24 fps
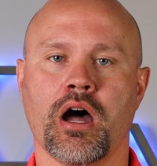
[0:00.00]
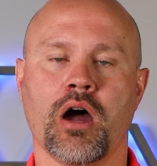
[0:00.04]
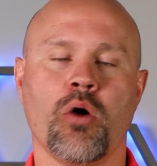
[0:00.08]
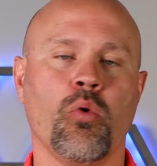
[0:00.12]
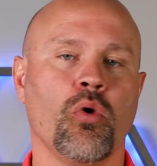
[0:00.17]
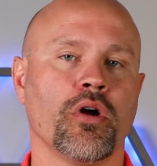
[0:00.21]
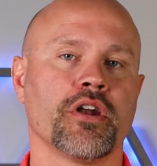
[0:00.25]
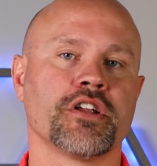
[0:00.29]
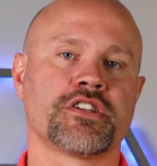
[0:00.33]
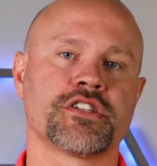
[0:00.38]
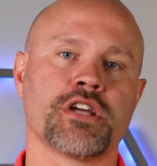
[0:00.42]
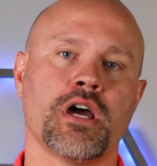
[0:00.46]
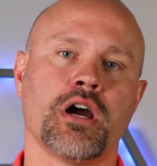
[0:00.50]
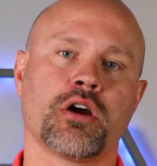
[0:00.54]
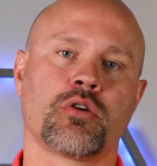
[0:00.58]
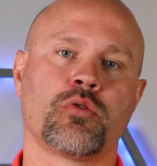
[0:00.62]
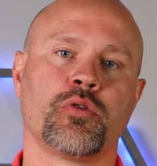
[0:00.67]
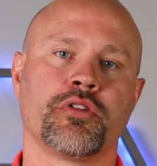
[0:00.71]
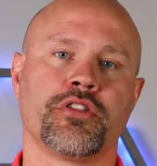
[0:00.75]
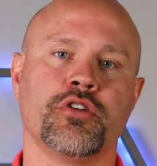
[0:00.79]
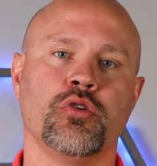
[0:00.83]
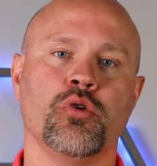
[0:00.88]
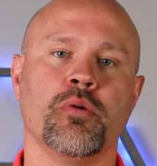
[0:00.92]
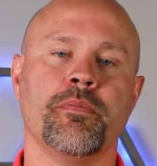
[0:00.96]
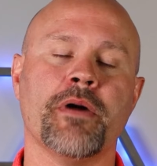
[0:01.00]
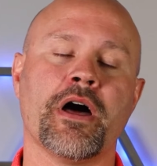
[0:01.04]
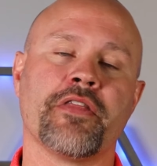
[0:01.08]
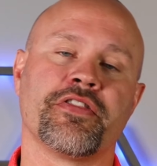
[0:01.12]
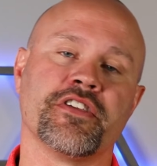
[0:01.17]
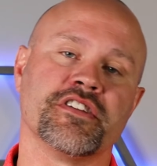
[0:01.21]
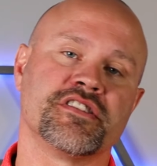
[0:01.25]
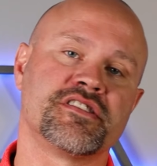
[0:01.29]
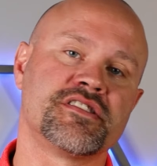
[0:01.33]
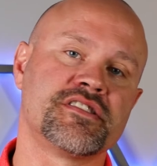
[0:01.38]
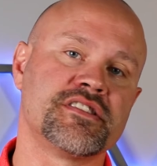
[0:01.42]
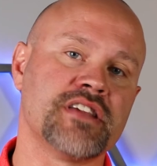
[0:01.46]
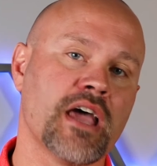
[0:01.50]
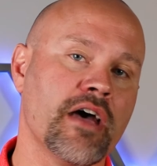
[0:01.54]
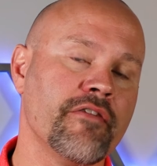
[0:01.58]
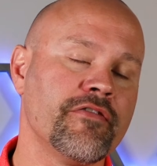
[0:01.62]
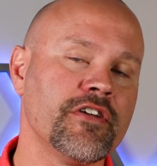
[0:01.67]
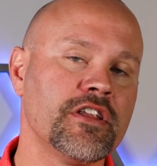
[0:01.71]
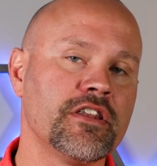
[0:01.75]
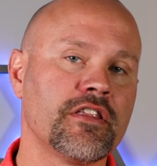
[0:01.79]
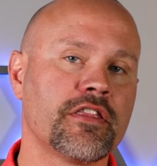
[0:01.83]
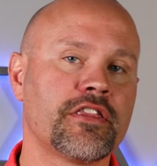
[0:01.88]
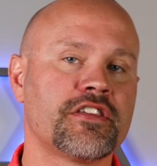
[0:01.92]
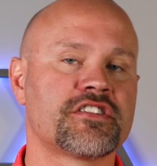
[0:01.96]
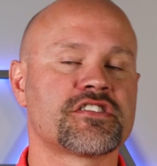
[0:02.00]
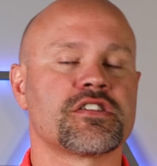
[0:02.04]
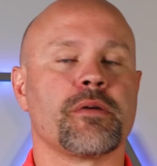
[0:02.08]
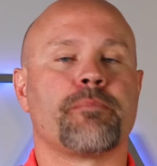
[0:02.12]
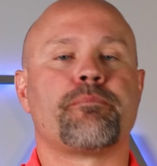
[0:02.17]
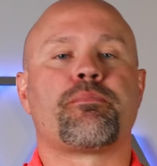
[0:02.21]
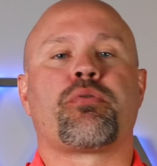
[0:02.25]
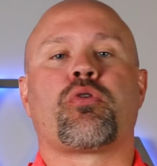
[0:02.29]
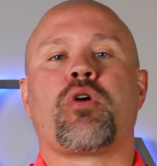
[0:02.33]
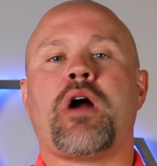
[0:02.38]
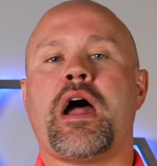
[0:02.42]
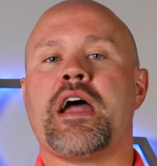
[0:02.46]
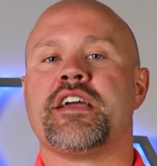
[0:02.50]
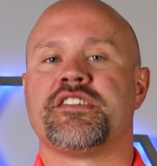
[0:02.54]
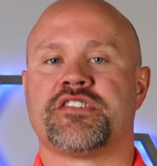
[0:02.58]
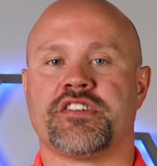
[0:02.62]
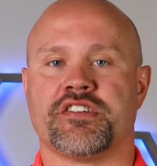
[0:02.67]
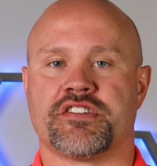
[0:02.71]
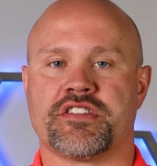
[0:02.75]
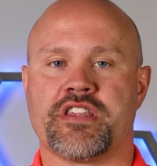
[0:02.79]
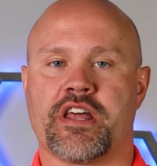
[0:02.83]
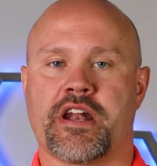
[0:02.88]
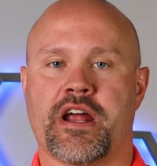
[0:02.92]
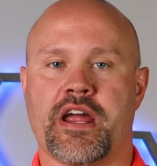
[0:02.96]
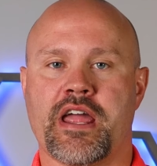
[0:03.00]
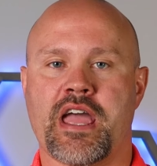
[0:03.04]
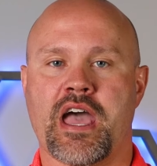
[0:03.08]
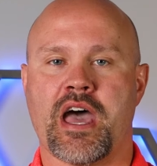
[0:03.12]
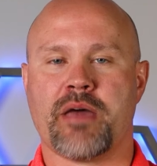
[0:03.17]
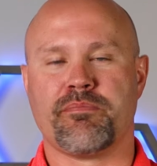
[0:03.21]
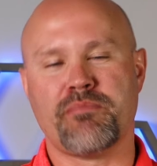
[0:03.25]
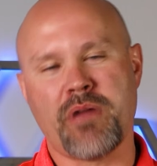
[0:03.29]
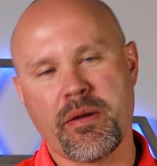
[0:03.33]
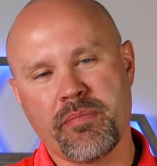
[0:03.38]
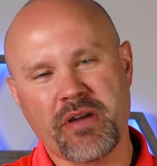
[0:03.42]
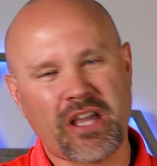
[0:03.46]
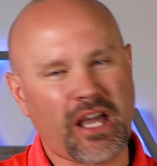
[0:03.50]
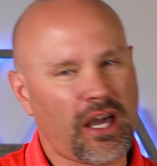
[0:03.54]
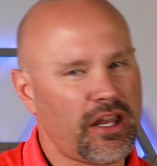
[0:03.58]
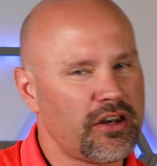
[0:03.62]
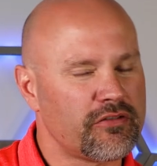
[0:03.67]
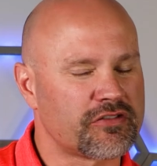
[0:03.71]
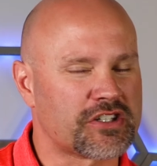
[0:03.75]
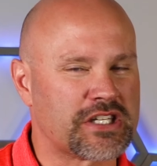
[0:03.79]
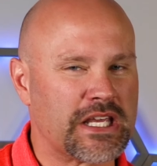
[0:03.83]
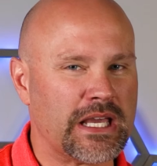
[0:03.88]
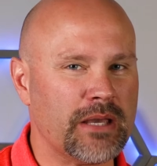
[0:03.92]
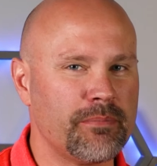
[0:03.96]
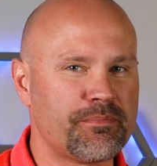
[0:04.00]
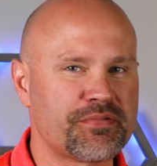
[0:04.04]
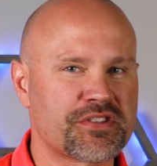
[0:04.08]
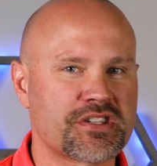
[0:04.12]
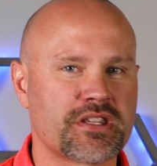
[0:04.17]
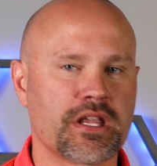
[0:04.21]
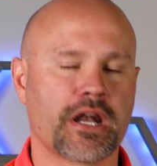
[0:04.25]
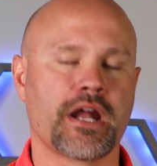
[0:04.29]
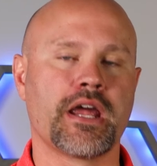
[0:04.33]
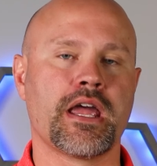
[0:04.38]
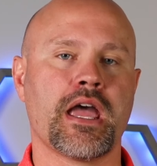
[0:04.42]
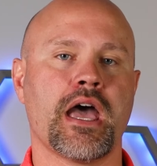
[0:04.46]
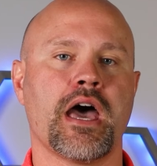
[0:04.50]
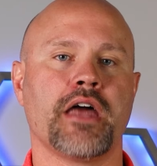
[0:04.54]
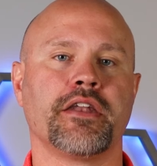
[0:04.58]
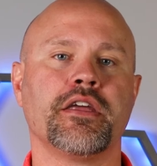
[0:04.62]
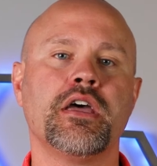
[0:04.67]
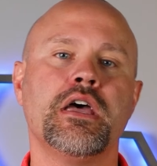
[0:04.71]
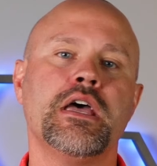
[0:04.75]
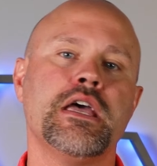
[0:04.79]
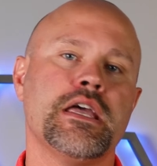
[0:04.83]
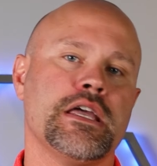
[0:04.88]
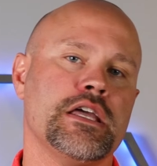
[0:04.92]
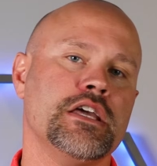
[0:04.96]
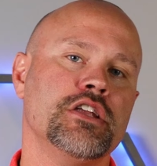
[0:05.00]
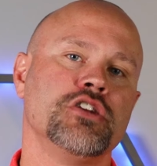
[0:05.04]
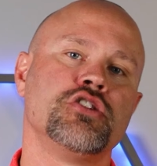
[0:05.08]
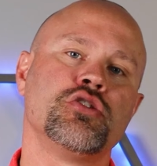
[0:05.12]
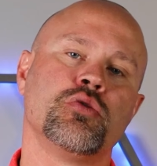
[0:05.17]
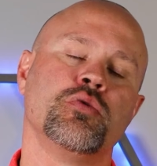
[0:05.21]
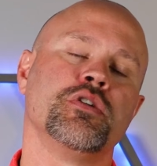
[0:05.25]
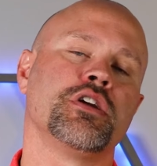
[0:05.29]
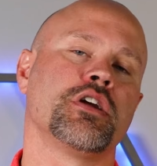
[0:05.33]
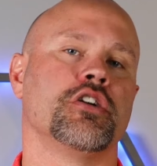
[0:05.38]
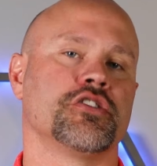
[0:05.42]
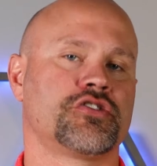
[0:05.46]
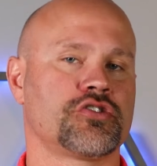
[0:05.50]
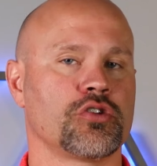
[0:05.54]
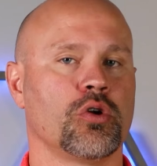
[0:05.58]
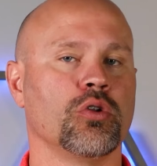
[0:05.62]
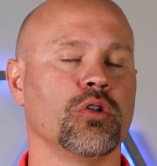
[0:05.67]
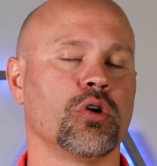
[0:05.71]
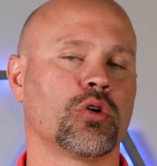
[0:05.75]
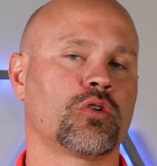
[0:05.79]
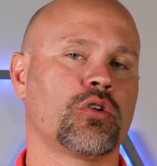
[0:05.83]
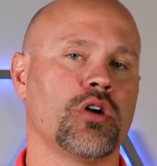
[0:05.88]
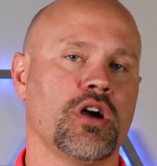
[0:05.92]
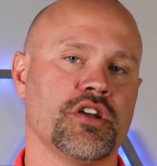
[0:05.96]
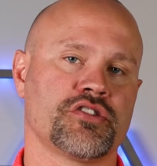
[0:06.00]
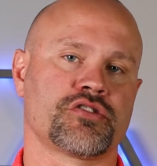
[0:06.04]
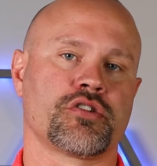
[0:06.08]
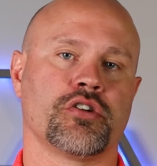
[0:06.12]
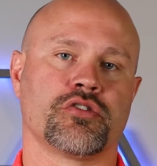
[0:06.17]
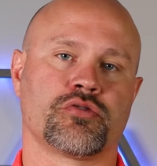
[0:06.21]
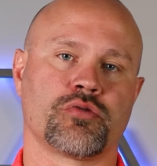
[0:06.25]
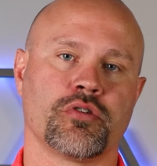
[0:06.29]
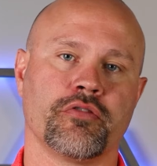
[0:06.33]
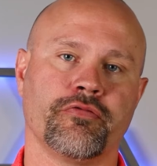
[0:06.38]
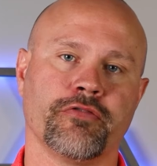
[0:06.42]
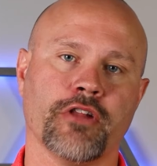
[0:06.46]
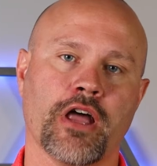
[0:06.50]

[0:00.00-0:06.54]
I want to talk with you about the 7 surprises that I had, maybe kind of tips that I had in doing a solo cross-country